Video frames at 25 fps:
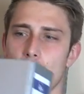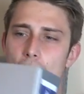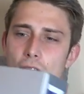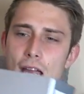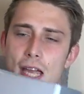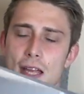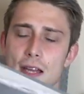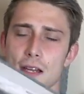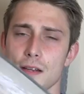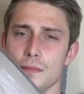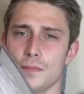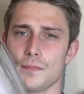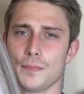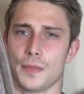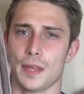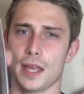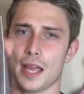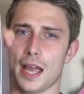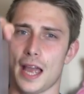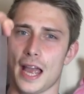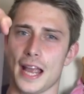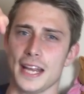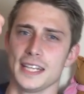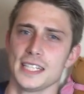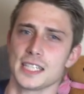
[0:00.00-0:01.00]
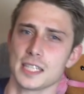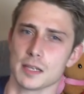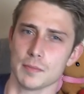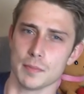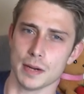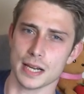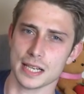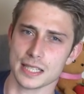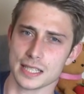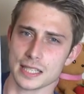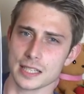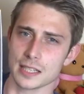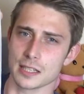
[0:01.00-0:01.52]
Okay, 8
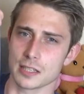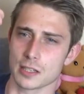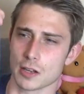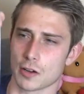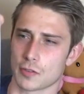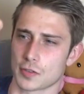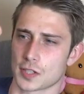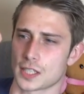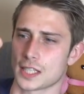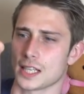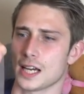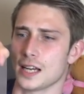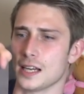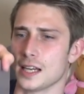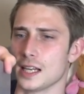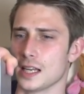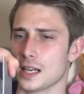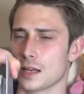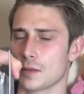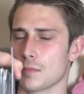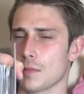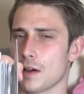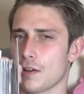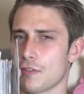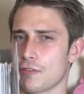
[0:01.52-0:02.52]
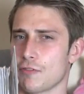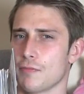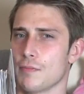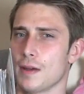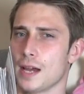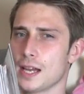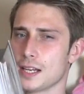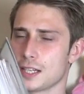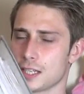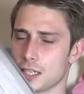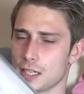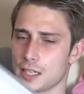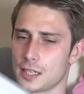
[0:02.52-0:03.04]
semesters of studying
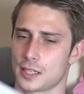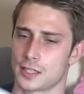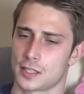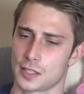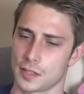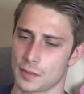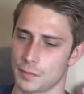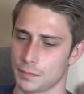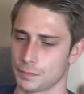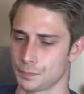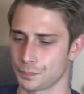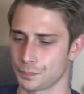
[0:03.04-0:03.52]
mathematics.